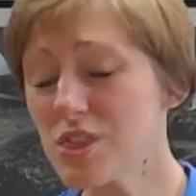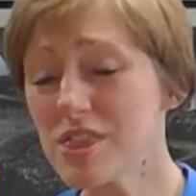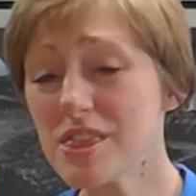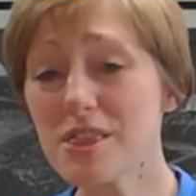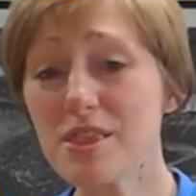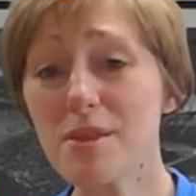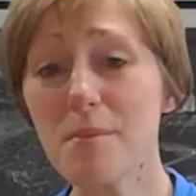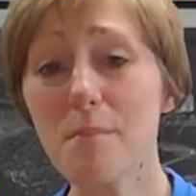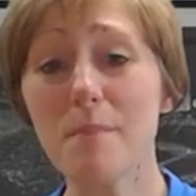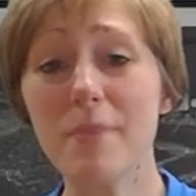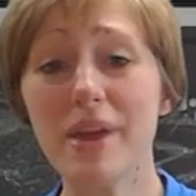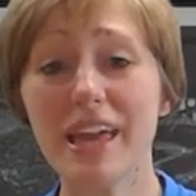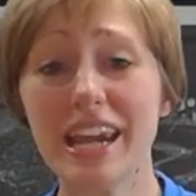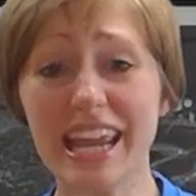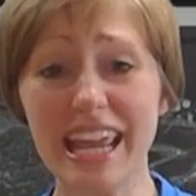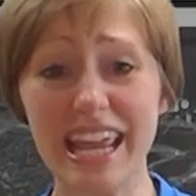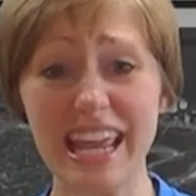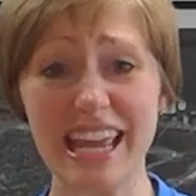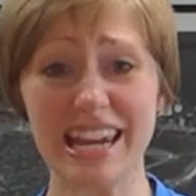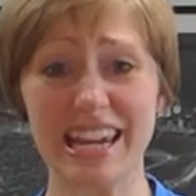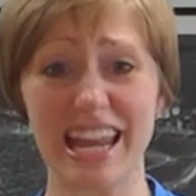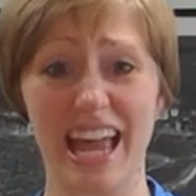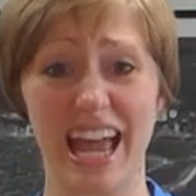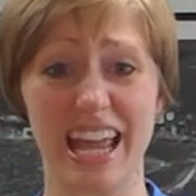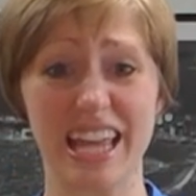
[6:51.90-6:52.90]
The
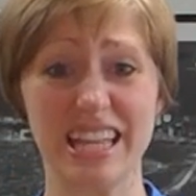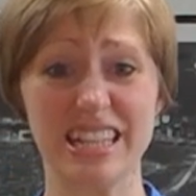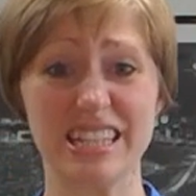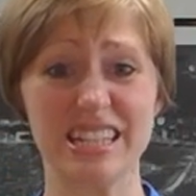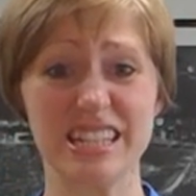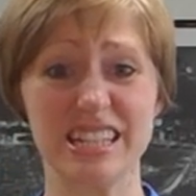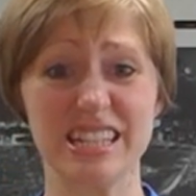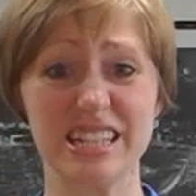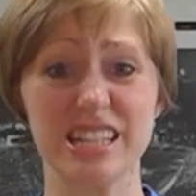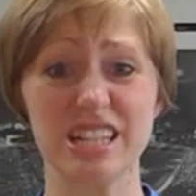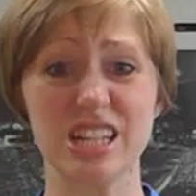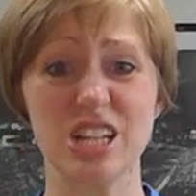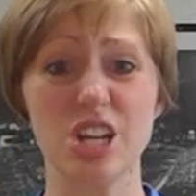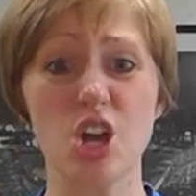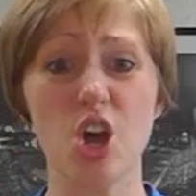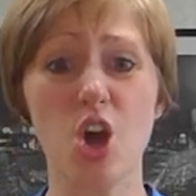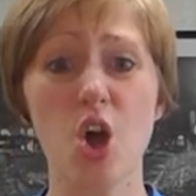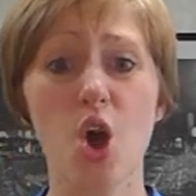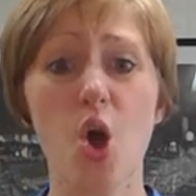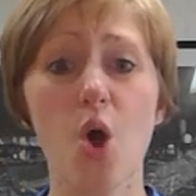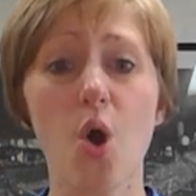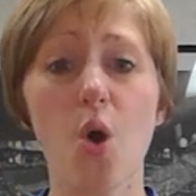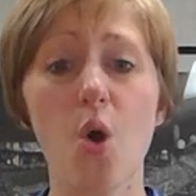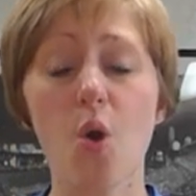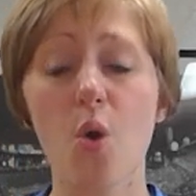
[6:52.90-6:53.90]
Midianites.
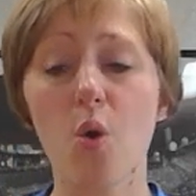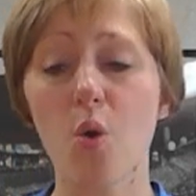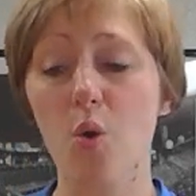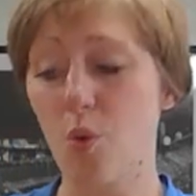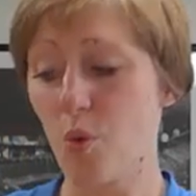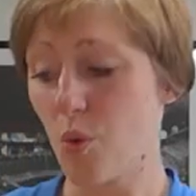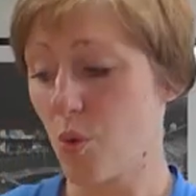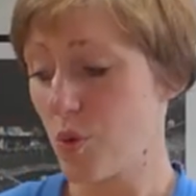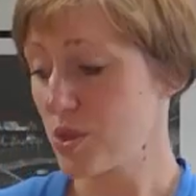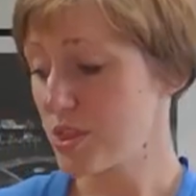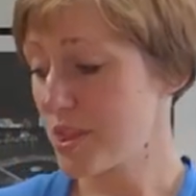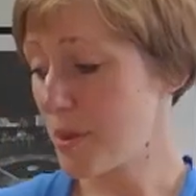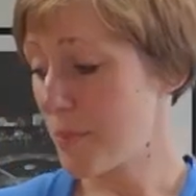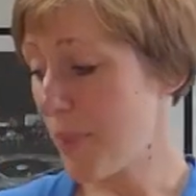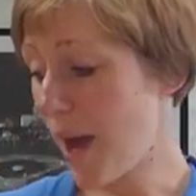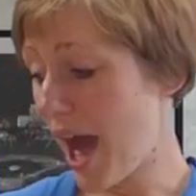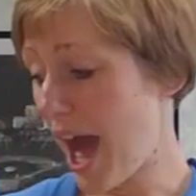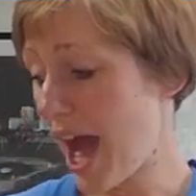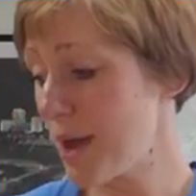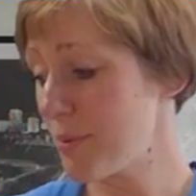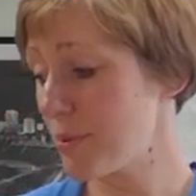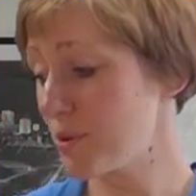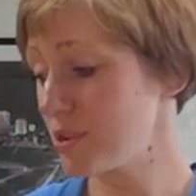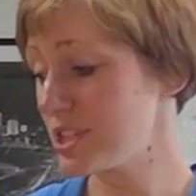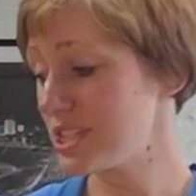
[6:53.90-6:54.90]
The
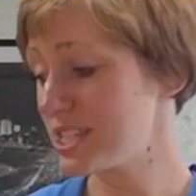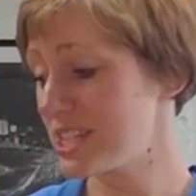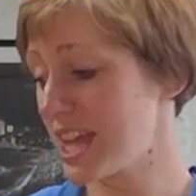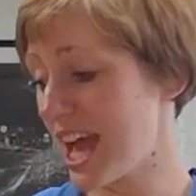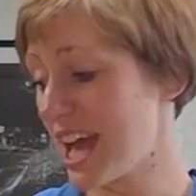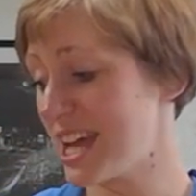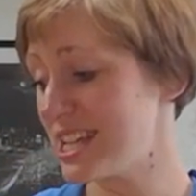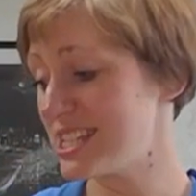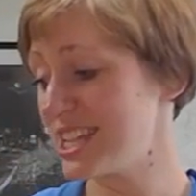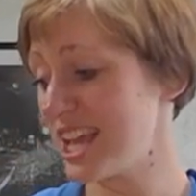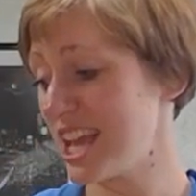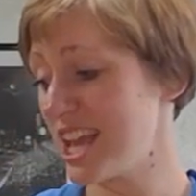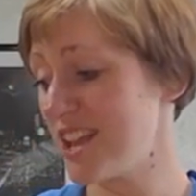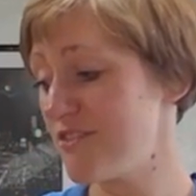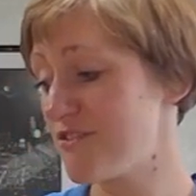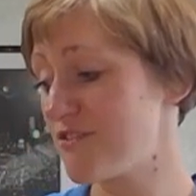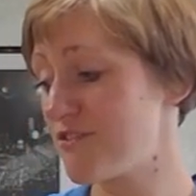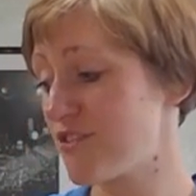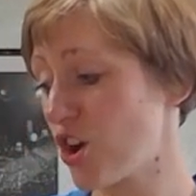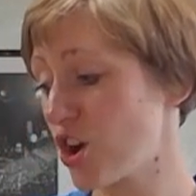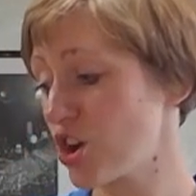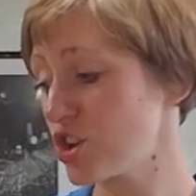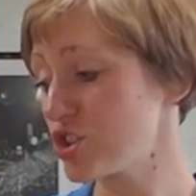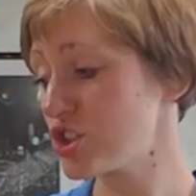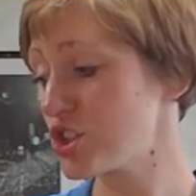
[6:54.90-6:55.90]
Bible says in
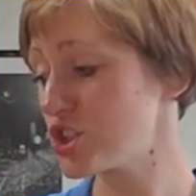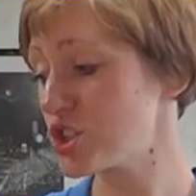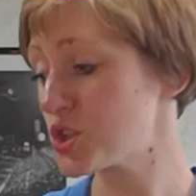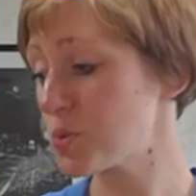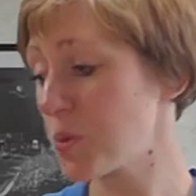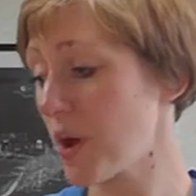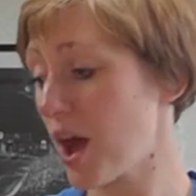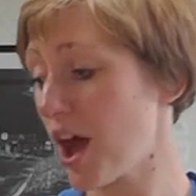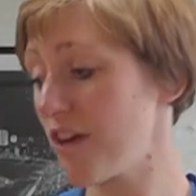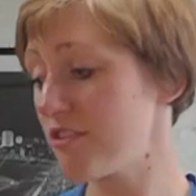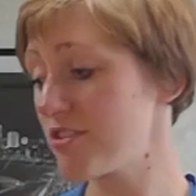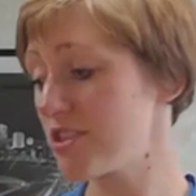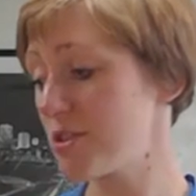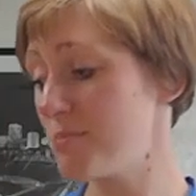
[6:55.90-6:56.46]
verse 12,